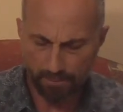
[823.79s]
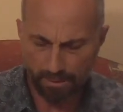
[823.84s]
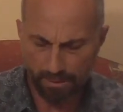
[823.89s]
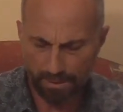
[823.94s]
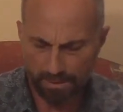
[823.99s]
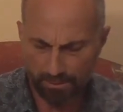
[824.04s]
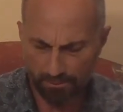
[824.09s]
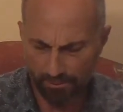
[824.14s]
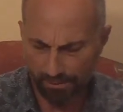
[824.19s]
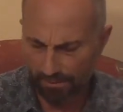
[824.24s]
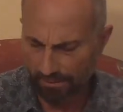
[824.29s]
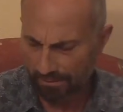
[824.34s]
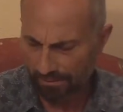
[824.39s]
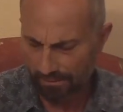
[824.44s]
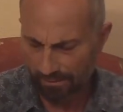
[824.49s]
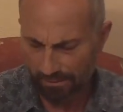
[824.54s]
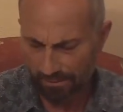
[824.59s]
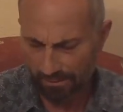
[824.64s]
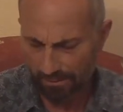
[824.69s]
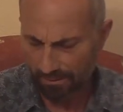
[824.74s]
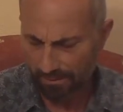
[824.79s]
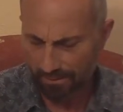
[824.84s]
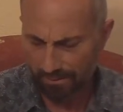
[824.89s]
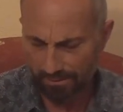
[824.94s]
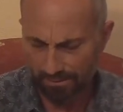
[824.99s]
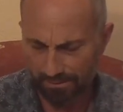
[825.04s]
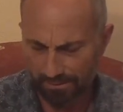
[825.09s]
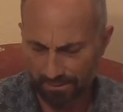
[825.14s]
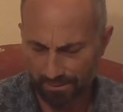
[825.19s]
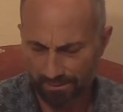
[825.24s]
Anyway,
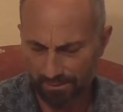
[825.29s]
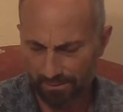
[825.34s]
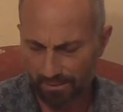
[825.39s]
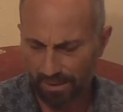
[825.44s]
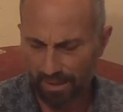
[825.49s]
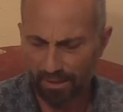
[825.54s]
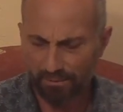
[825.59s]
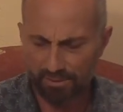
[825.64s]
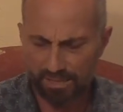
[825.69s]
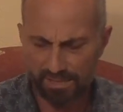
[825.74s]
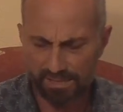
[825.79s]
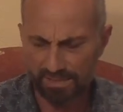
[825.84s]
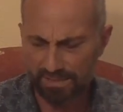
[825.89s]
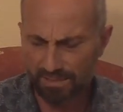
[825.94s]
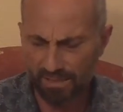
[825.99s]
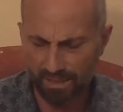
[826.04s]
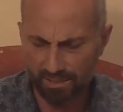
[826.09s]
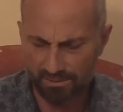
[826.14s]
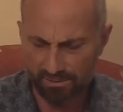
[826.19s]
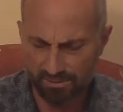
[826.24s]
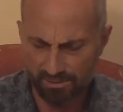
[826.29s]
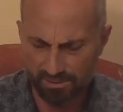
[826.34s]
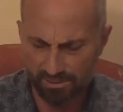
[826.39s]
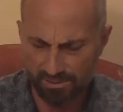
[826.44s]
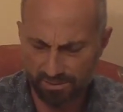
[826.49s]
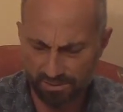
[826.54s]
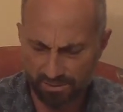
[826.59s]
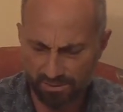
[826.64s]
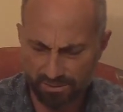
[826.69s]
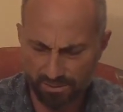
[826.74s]
obviously
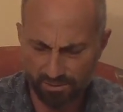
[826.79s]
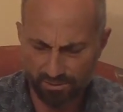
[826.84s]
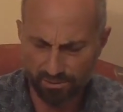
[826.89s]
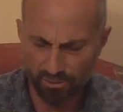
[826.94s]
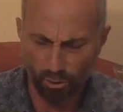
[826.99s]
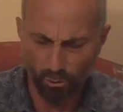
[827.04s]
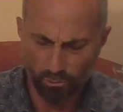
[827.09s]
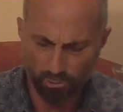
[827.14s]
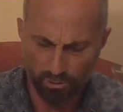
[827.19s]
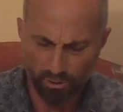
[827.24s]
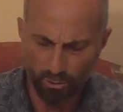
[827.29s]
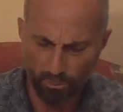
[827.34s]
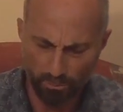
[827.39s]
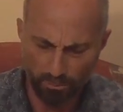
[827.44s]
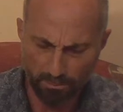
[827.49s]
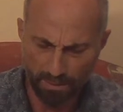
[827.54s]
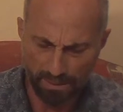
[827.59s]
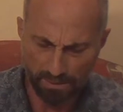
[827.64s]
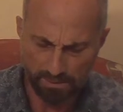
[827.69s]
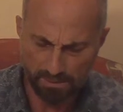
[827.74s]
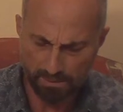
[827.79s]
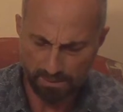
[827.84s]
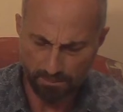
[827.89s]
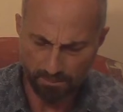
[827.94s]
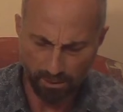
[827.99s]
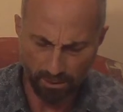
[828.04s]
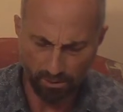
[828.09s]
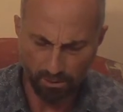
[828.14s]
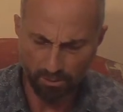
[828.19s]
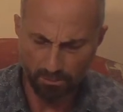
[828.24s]
doctors don't know best
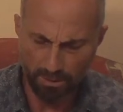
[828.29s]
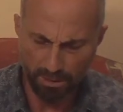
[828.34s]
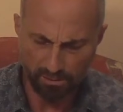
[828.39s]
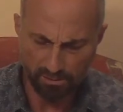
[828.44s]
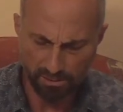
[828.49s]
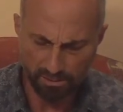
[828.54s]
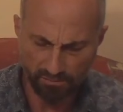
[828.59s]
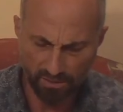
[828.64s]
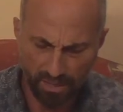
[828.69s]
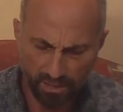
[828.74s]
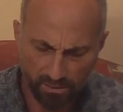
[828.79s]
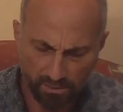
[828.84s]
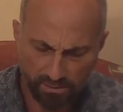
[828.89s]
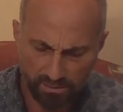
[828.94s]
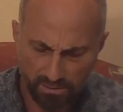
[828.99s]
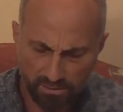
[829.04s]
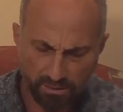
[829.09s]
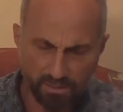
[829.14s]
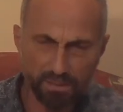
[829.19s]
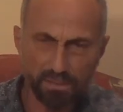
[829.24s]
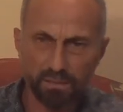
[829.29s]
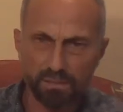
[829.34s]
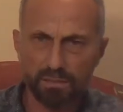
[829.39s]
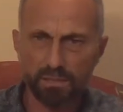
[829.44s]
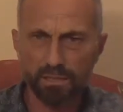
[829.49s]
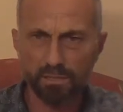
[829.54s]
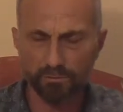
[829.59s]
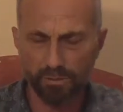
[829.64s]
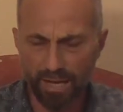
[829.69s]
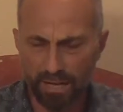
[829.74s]
about all matters of health. You
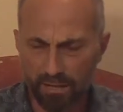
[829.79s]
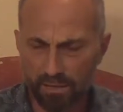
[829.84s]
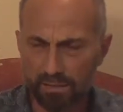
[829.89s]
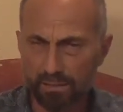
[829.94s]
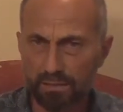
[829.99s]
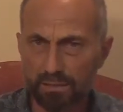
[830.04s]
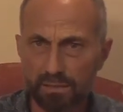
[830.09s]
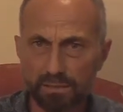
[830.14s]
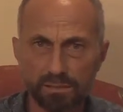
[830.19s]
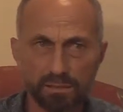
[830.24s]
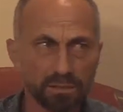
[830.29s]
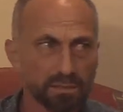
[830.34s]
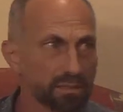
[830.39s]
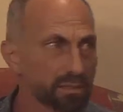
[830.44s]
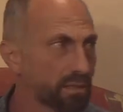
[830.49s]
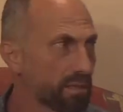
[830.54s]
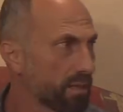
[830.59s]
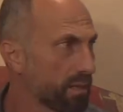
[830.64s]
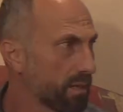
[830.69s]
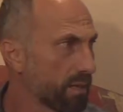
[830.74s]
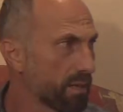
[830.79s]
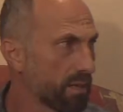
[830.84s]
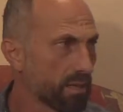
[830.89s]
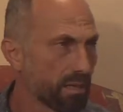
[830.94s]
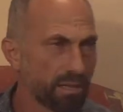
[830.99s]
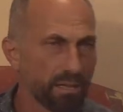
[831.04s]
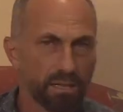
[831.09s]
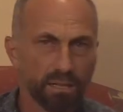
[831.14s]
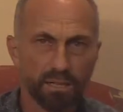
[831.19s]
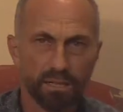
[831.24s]
look around us.
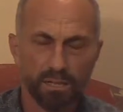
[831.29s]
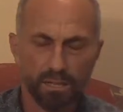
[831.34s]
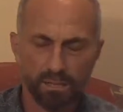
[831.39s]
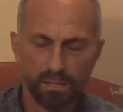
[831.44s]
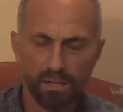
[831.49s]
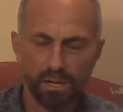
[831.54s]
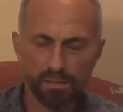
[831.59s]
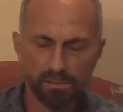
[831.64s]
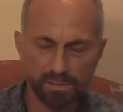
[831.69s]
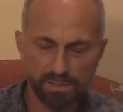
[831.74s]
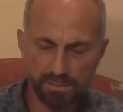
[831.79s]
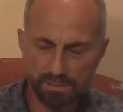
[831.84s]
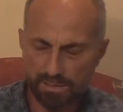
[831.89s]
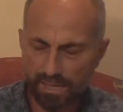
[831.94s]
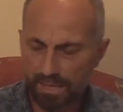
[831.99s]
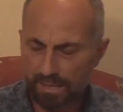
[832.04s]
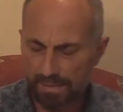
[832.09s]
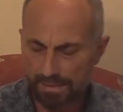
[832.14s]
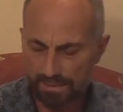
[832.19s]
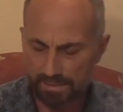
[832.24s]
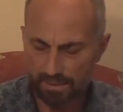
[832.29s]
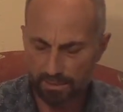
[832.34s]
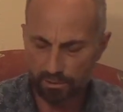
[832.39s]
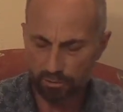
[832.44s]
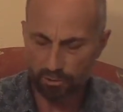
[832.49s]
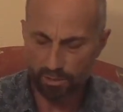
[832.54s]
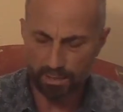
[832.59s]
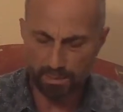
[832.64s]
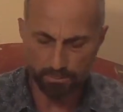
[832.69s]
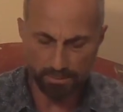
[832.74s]
Our society is
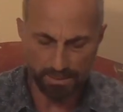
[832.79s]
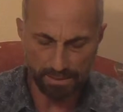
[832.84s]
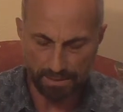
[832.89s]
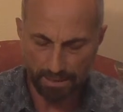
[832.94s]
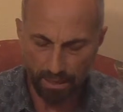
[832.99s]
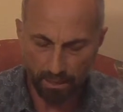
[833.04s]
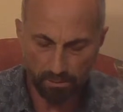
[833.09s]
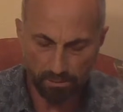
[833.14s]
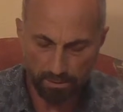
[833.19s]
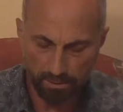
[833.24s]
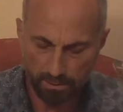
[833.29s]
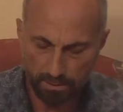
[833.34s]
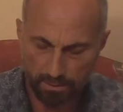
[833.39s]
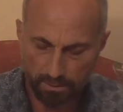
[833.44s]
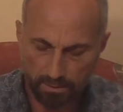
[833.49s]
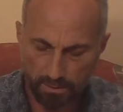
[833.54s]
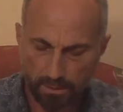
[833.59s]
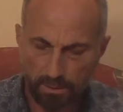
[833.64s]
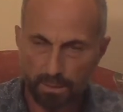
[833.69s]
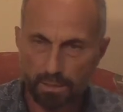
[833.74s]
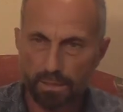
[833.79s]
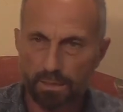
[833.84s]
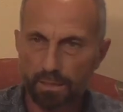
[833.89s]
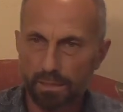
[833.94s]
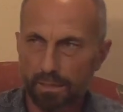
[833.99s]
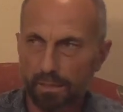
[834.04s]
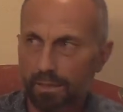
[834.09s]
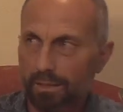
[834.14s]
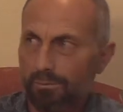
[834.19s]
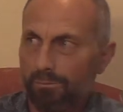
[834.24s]
incredibly unhealthy.
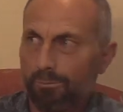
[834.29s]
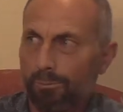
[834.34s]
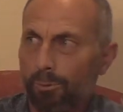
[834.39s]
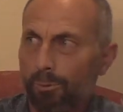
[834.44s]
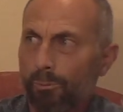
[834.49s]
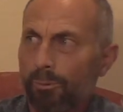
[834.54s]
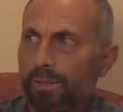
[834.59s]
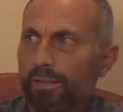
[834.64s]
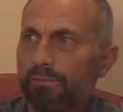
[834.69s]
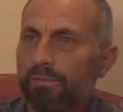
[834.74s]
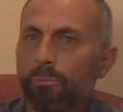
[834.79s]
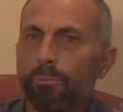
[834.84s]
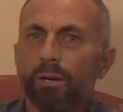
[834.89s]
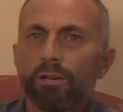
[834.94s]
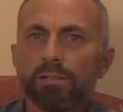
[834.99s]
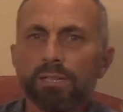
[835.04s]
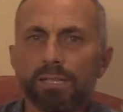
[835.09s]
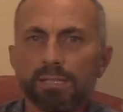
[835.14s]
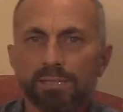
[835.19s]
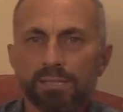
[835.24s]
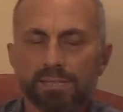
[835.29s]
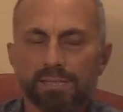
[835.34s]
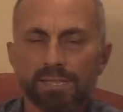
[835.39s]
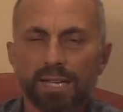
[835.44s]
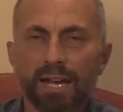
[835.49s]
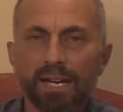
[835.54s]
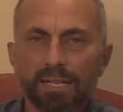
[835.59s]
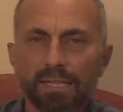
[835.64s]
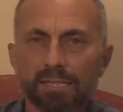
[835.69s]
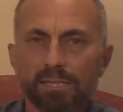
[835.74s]
We're one of the wealthiest
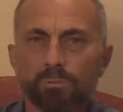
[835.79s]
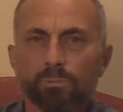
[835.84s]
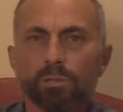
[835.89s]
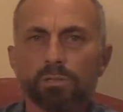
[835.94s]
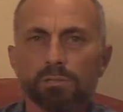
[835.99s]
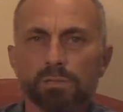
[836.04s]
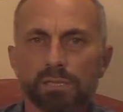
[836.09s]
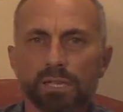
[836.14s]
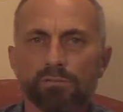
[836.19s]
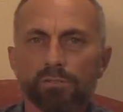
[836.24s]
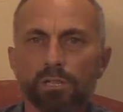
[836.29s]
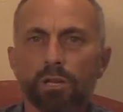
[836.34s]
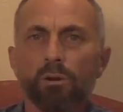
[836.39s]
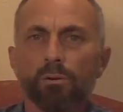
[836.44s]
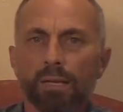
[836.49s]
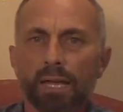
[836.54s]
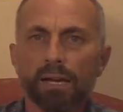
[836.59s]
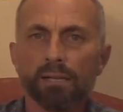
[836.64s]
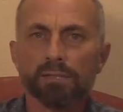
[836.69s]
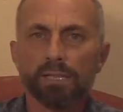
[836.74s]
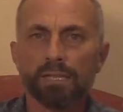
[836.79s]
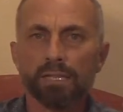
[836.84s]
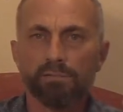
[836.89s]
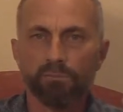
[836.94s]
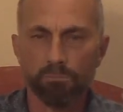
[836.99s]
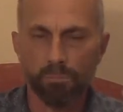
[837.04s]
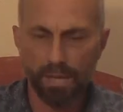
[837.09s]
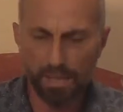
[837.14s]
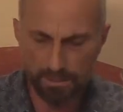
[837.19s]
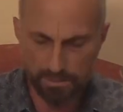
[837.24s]
societies the world has ever known. How is that
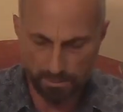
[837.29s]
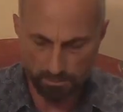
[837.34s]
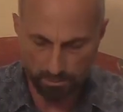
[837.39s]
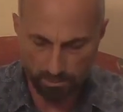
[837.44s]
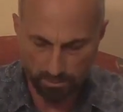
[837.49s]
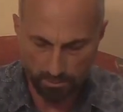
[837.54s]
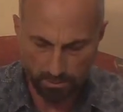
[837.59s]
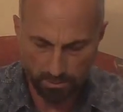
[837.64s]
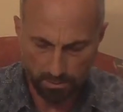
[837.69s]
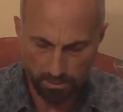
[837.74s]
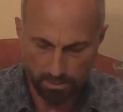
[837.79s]
even possible?